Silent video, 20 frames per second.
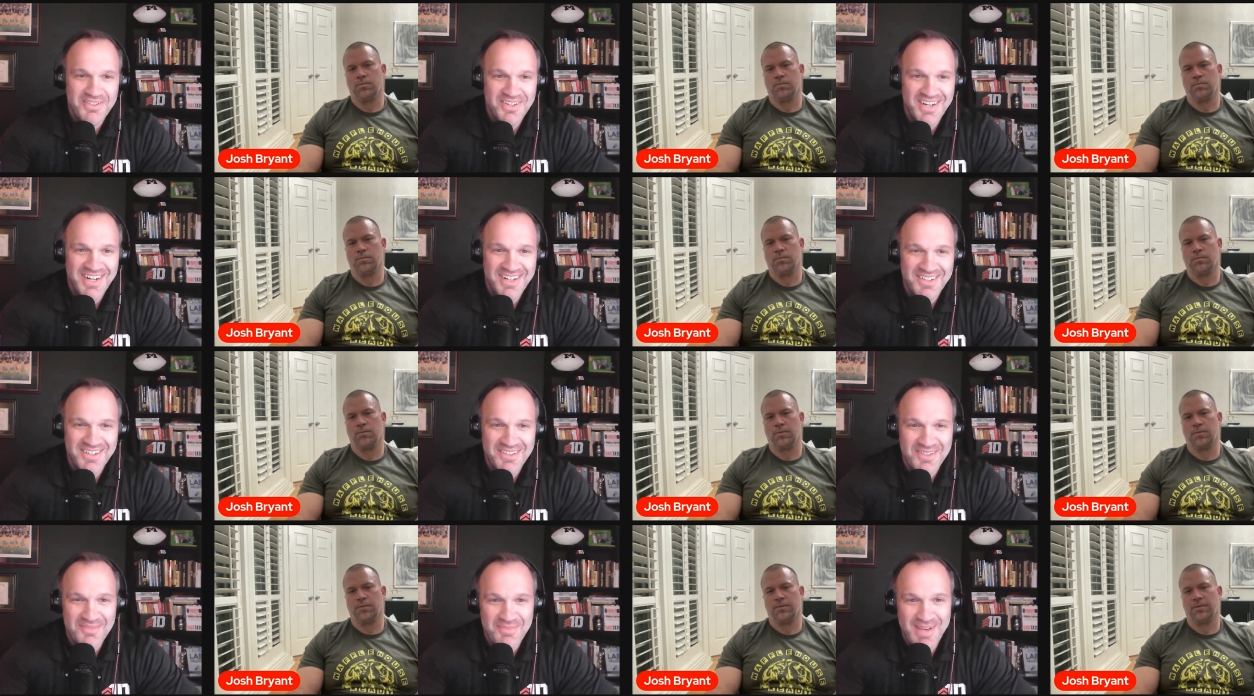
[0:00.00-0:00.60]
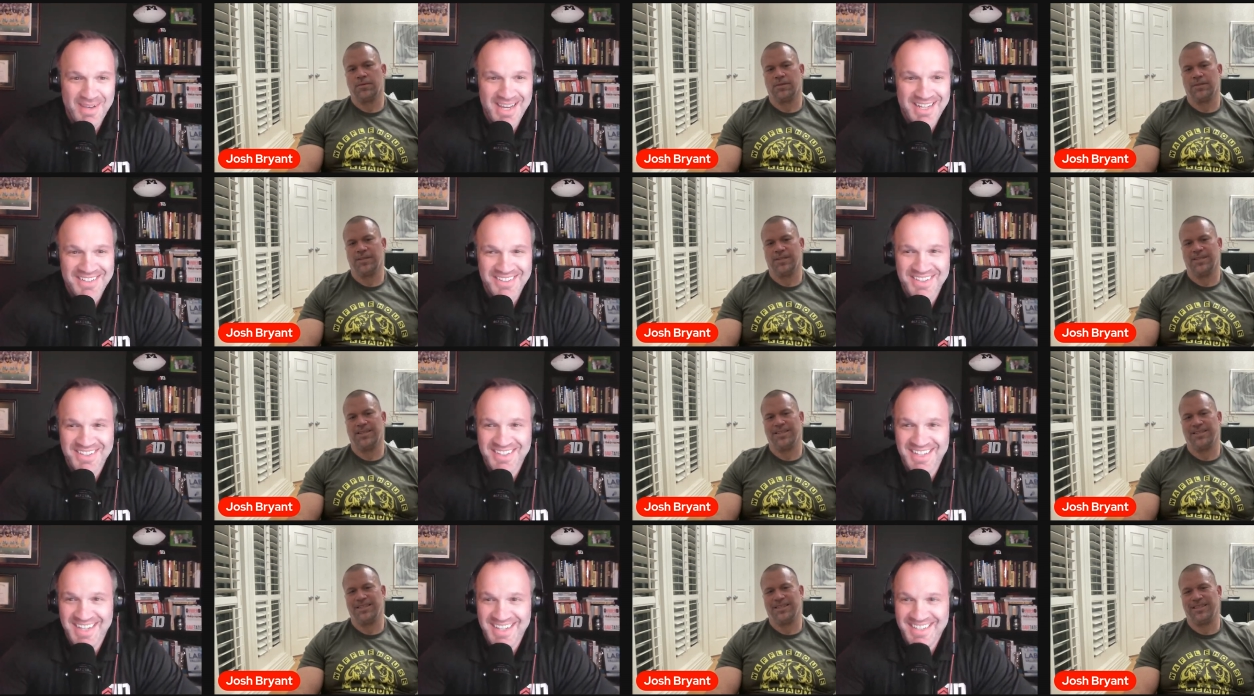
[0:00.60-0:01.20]
Speaker 1: Harris is back. Look hey,
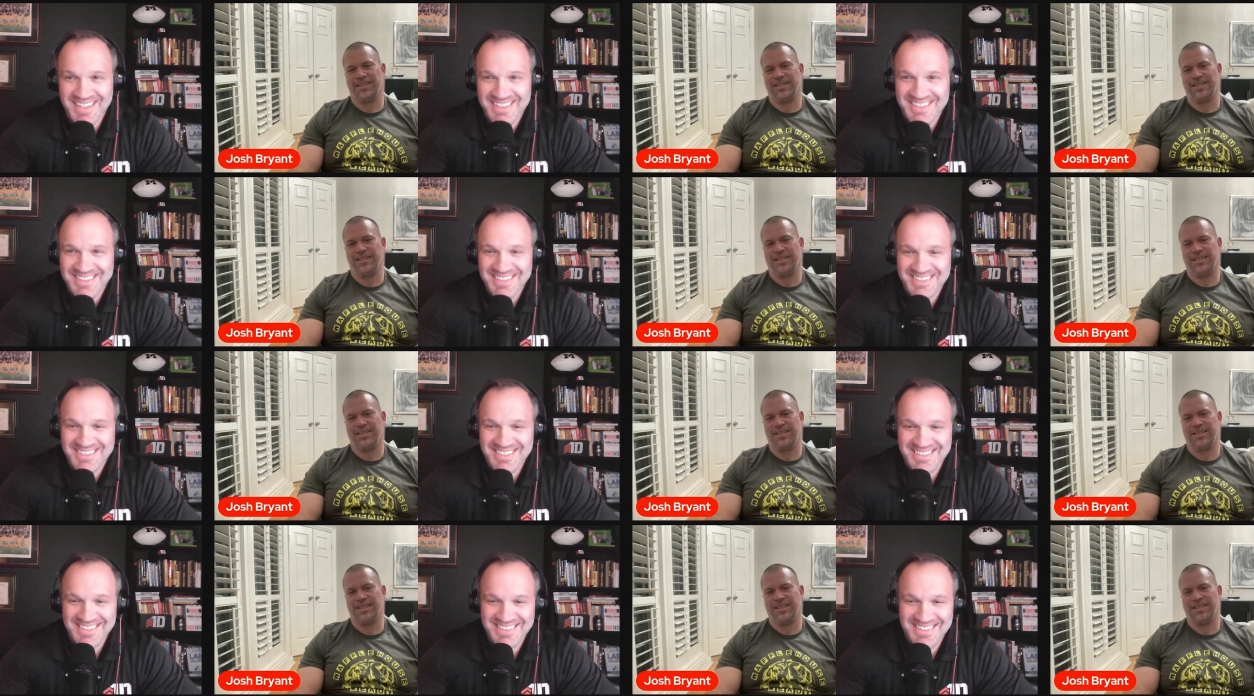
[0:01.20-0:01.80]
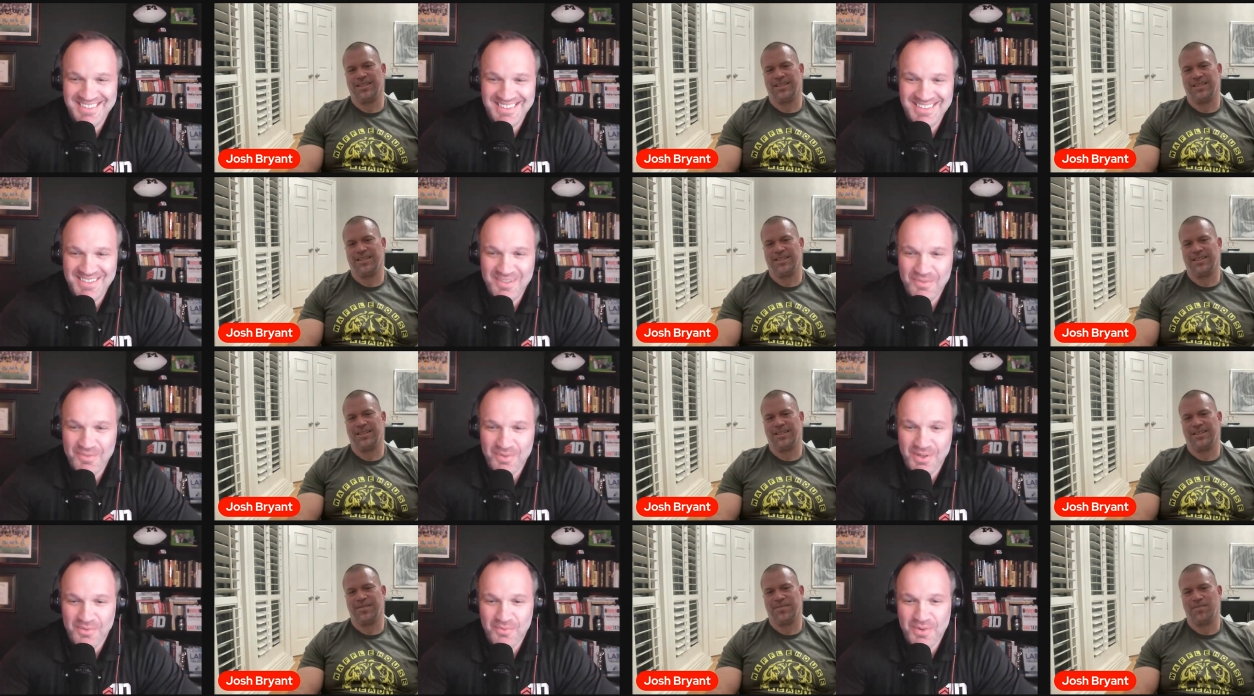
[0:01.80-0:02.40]
at that.
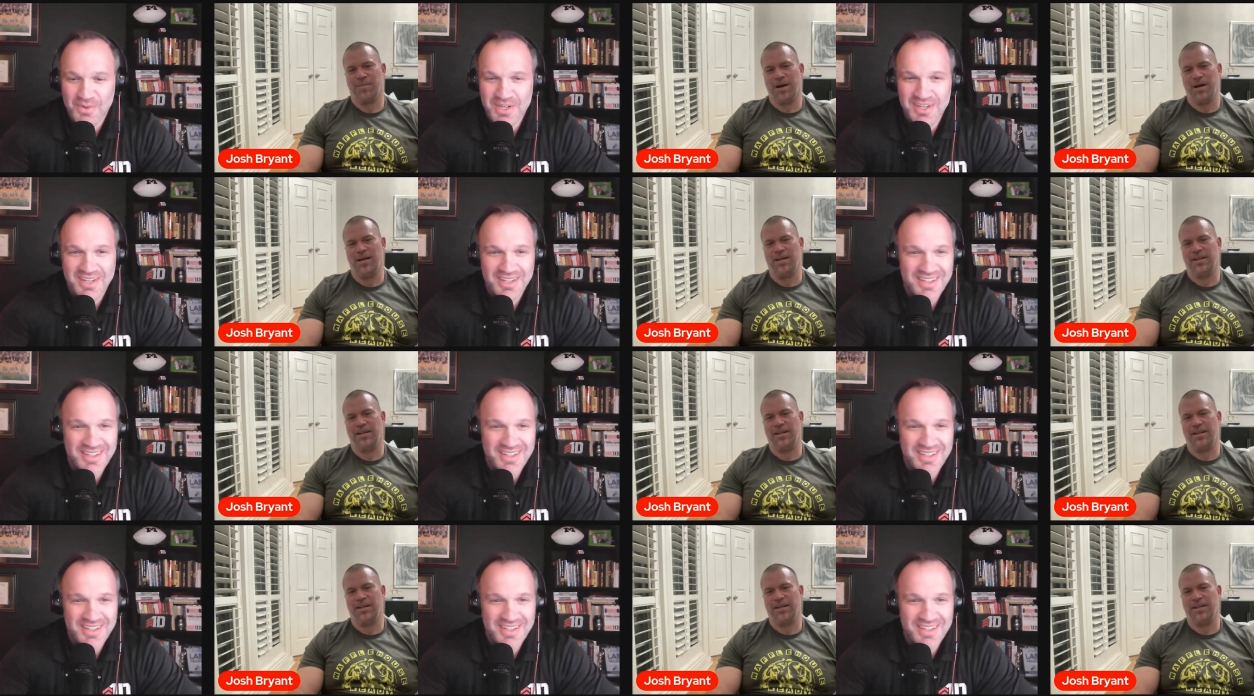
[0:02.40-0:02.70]
We win.